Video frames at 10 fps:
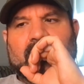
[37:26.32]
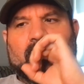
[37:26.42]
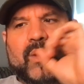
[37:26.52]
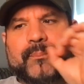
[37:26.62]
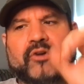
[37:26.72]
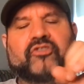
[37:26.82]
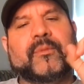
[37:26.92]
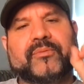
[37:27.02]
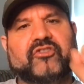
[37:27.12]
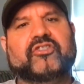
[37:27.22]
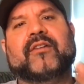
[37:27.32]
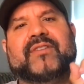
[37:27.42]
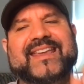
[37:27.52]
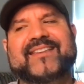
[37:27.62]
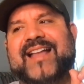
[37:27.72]
when push comes to shove,
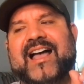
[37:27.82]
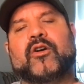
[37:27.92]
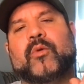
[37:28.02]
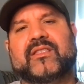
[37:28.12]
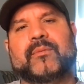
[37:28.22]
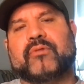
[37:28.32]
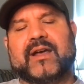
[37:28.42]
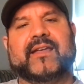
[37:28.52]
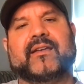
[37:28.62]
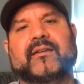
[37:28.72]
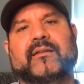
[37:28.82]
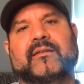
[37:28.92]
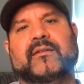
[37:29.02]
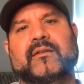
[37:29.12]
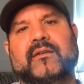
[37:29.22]
he's not going to break.
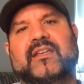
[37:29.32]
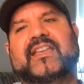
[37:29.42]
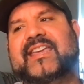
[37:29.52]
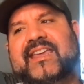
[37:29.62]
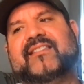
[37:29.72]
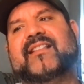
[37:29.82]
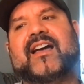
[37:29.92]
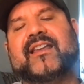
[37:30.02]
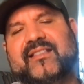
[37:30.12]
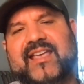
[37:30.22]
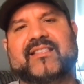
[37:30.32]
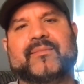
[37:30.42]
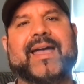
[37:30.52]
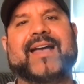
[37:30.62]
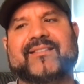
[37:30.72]
He's not going to take the
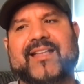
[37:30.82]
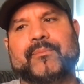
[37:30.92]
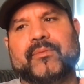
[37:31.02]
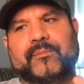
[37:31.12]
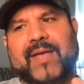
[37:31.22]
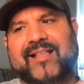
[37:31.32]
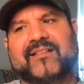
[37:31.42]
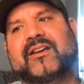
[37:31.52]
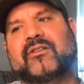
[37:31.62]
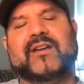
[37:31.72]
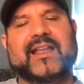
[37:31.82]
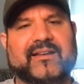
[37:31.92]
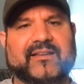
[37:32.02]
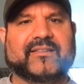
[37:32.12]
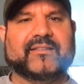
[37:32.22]
back step. Alexander
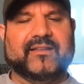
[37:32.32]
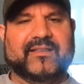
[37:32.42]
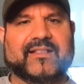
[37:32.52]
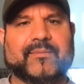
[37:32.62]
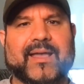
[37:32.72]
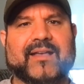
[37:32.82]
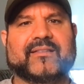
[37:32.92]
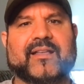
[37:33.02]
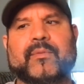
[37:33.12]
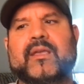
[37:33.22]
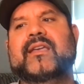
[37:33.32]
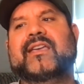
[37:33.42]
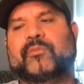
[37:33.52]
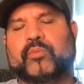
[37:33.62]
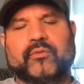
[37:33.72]
Hernandez is going to take the back step.
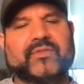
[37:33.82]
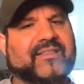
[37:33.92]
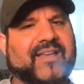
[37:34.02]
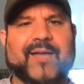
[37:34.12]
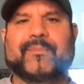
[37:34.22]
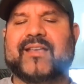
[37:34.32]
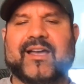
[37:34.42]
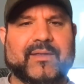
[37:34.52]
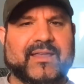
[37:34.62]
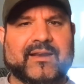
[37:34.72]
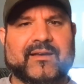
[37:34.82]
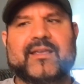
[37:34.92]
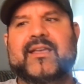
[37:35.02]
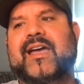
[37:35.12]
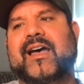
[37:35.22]
He's proved it time and time again.
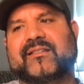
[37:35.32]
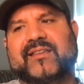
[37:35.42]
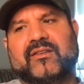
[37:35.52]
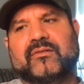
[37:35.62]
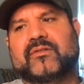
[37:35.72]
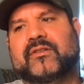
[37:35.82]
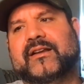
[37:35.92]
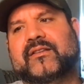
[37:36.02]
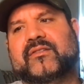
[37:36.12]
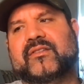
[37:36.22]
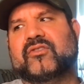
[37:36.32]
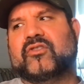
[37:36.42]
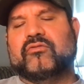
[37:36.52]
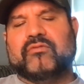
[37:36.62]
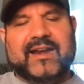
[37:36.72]
Alexander Hernandez is a
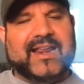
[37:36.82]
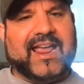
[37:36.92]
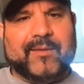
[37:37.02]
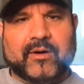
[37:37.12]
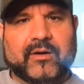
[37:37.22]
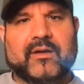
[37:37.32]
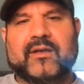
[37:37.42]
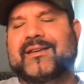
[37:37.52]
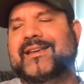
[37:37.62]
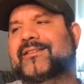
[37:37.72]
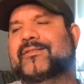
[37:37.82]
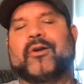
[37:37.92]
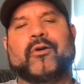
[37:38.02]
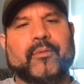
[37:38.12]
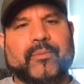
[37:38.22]
great hammer. He's
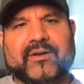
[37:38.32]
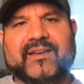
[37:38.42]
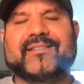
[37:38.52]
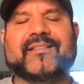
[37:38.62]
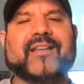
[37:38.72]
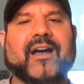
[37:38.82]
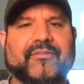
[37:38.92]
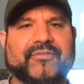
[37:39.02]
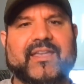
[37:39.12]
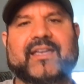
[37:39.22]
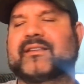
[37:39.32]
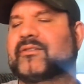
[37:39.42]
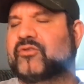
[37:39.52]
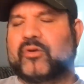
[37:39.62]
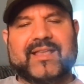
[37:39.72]
durable. He's a tough kid.
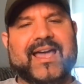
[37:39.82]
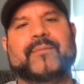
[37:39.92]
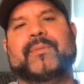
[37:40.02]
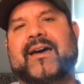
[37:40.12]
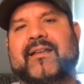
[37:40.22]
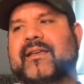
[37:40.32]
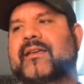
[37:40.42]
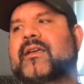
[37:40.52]
There's no doubt about it.